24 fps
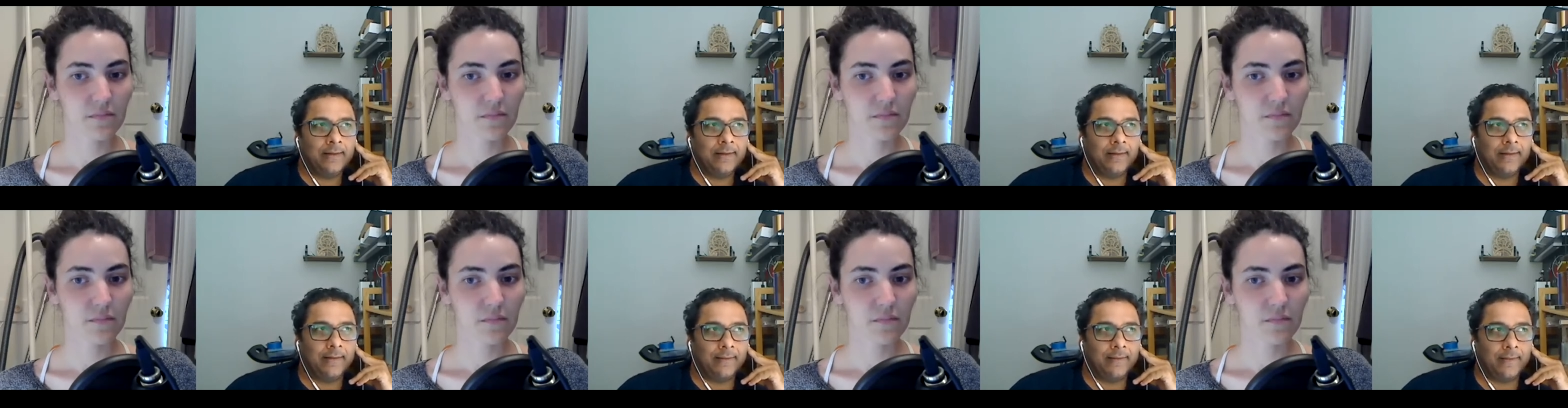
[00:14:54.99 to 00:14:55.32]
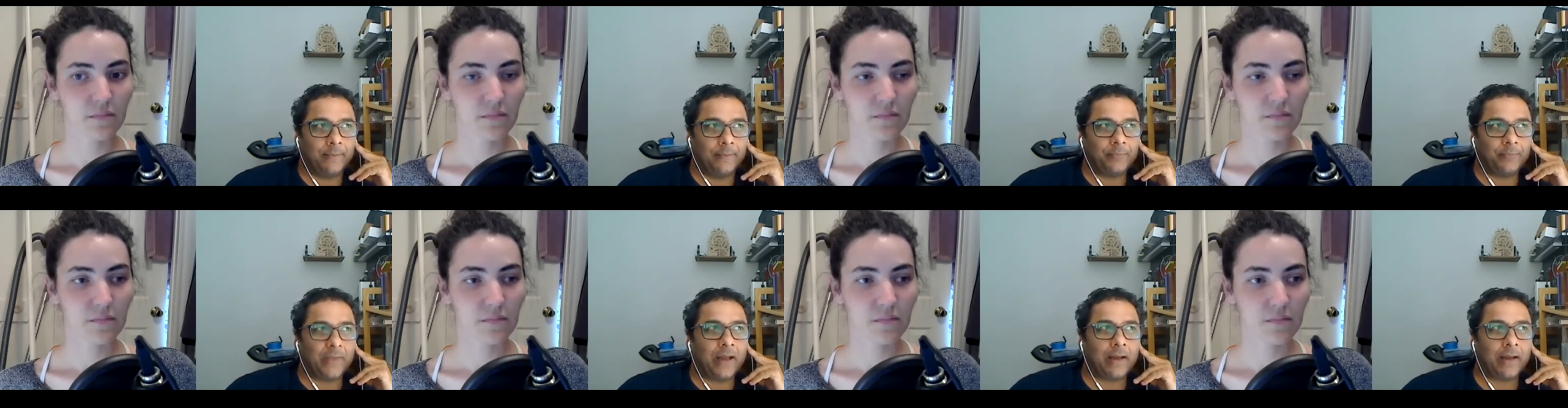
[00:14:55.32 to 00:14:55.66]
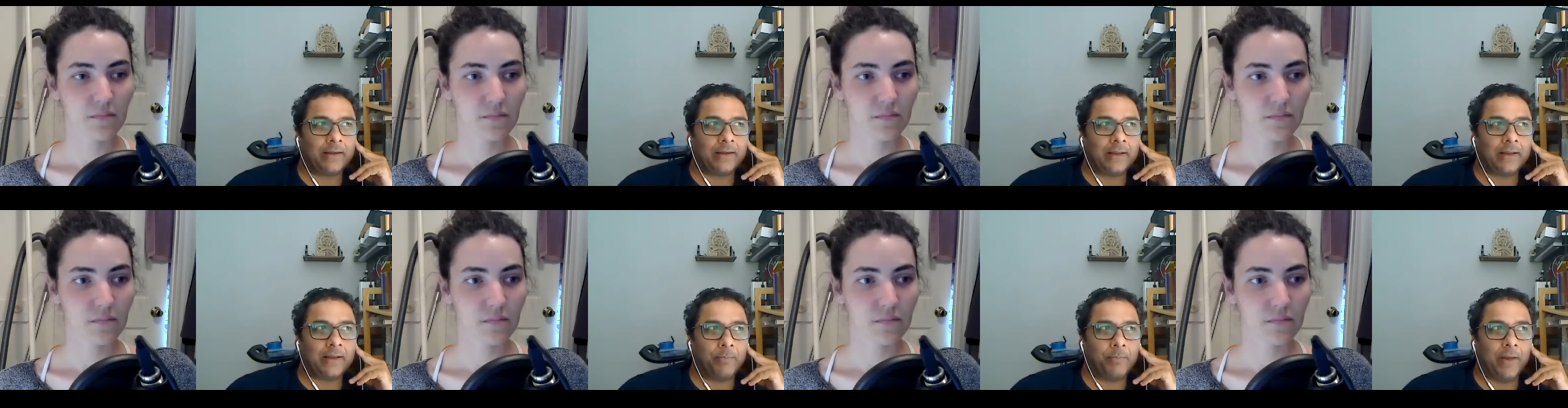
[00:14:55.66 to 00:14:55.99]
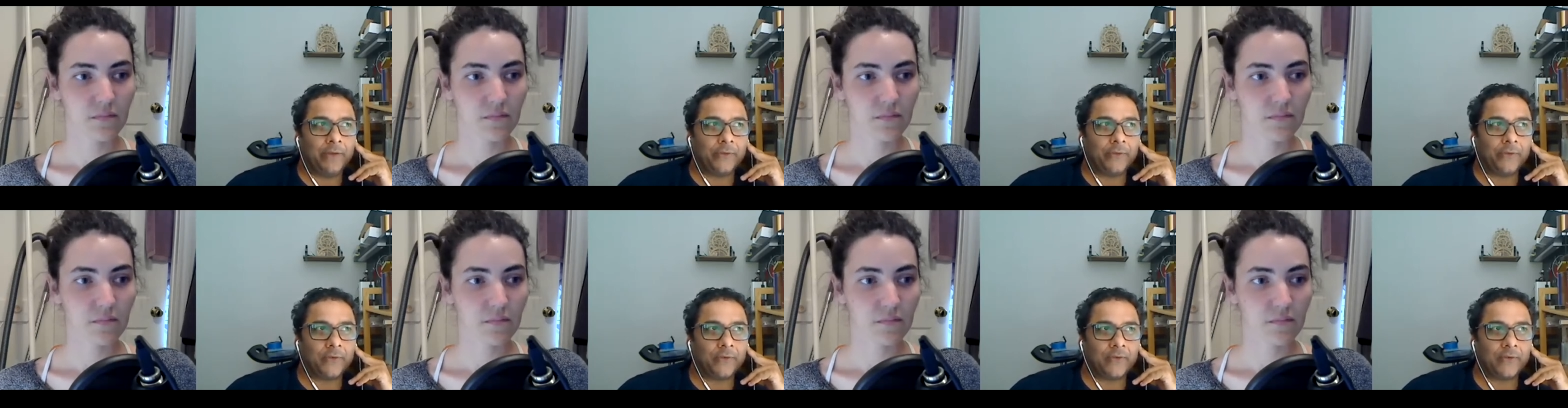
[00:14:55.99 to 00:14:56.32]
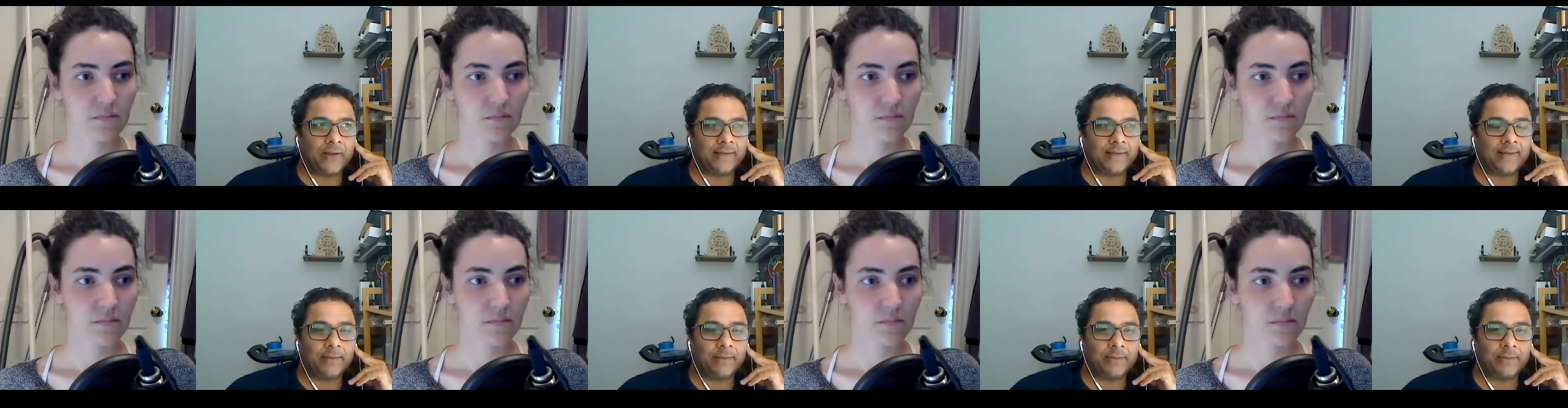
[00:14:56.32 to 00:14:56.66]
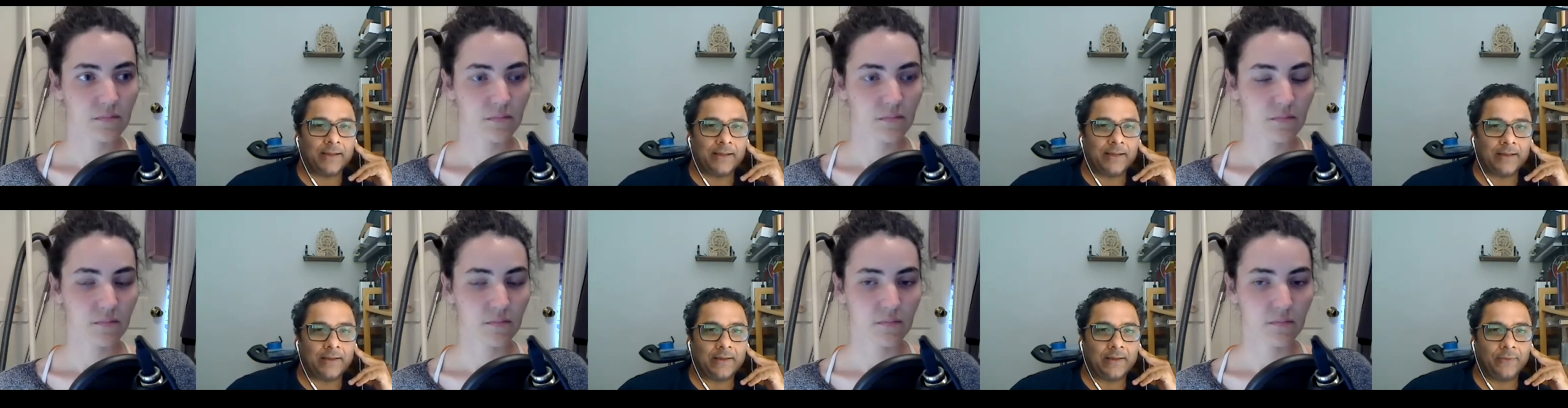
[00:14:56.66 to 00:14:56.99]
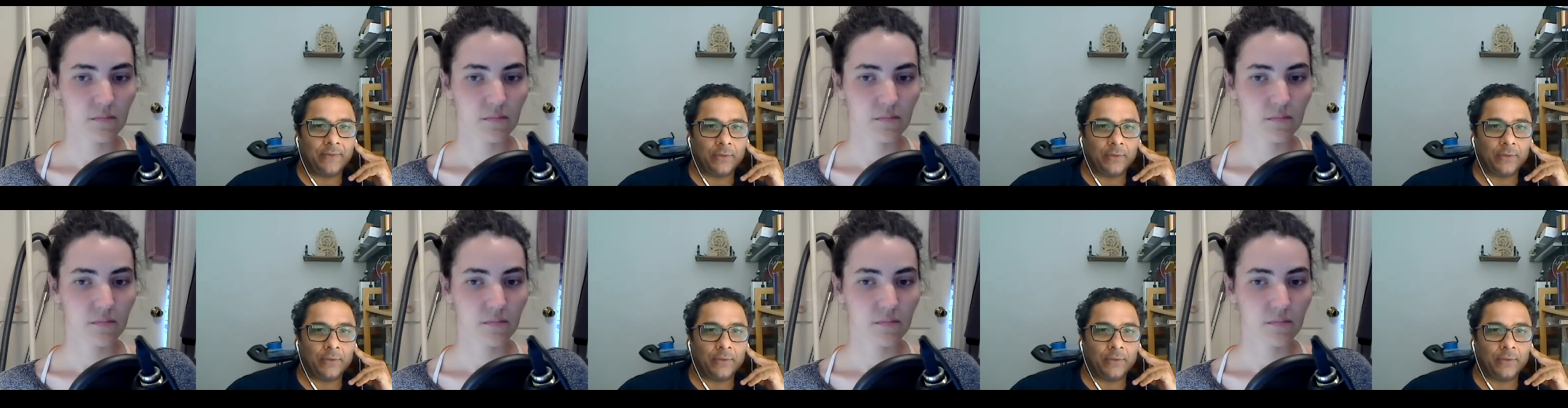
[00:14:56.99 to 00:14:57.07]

Speaker 1: Um, like I think Bezos said something like,